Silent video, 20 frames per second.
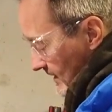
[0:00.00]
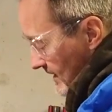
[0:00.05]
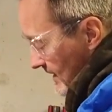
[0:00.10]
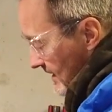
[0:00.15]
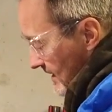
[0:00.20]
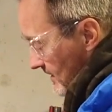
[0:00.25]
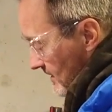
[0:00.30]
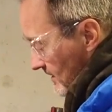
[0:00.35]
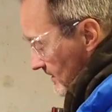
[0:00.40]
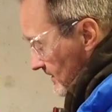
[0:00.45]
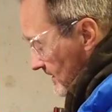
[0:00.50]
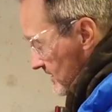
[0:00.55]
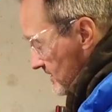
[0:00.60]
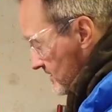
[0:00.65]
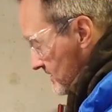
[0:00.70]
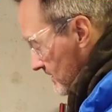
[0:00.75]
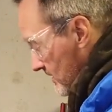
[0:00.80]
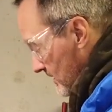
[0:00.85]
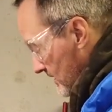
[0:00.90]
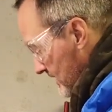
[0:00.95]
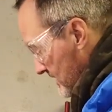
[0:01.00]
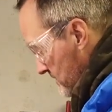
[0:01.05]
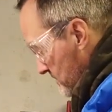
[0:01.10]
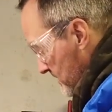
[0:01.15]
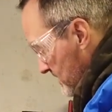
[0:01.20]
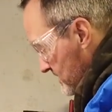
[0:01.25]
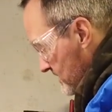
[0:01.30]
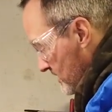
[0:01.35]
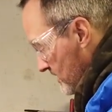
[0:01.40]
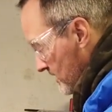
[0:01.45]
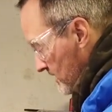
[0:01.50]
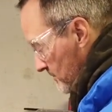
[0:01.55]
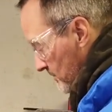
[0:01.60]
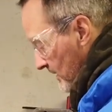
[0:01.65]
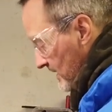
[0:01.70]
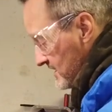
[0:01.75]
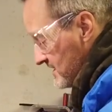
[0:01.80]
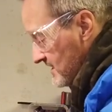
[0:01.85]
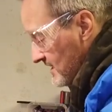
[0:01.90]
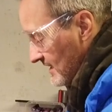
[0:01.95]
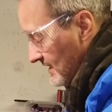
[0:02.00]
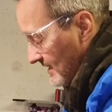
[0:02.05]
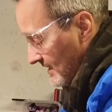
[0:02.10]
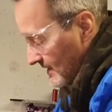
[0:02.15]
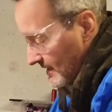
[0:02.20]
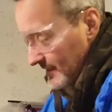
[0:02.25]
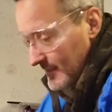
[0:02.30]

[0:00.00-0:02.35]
Okay, that's a nice piece of hard plastic.